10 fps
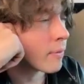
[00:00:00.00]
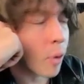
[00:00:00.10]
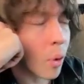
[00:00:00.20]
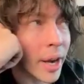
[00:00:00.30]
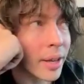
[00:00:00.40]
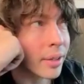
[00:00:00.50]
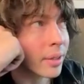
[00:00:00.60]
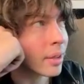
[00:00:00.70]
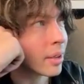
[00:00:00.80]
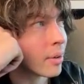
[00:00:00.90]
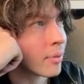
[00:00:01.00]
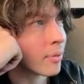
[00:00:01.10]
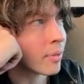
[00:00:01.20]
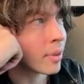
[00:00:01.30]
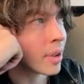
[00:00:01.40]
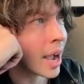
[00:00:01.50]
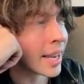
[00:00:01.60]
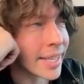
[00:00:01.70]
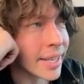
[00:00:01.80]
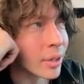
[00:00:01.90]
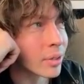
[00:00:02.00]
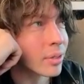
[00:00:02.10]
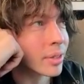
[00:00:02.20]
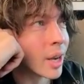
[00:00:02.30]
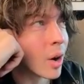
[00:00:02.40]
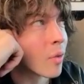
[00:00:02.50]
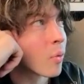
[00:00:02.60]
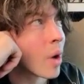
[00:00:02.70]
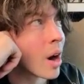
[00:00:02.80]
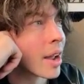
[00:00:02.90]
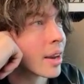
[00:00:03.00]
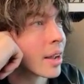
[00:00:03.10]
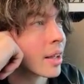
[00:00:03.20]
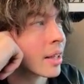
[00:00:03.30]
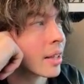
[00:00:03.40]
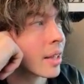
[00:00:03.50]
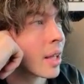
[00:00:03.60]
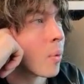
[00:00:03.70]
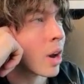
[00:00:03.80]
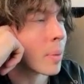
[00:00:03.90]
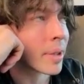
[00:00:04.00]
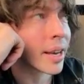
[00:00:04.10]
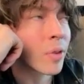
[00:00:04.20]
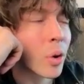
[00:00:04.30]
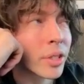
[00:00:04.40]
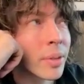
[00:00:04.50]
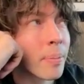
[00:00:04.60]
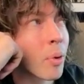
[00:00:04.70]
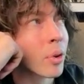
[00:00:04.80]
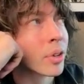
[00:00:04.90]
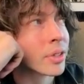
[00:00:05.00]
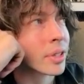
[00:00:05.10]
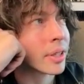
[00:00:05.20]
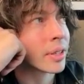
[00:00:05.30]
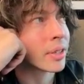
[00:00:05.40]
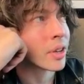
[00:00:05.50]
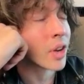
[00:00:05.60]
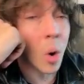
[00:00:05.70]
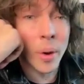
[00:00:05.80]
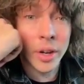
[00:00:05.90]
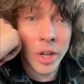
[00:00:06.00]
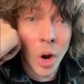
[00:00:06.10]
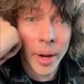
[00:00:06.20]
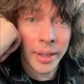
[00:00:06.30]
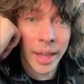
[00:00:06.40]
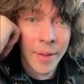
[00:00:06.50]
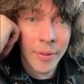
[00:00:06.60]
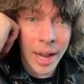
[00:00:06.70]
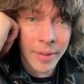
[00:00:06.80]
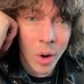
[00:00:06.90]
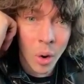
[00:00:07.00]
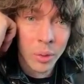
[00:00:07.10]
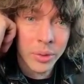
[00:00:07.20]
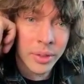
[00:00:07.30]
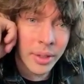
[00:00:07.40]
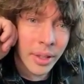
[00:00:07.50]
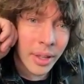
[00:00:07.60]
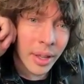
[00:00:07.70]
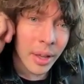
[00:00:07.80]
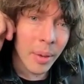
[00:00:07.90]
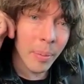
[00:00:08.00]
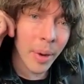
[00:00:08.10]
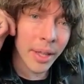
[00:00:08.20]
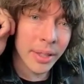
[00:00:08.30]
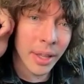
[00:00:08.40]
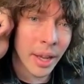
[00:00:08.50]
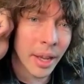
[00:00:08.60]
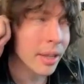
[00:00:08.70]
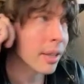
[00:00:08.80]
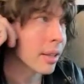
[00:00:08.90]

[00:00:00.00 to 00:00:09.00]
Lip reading: void of ideals, of where I want to be. And of course, it's important to know where you're going in life and have goals. But I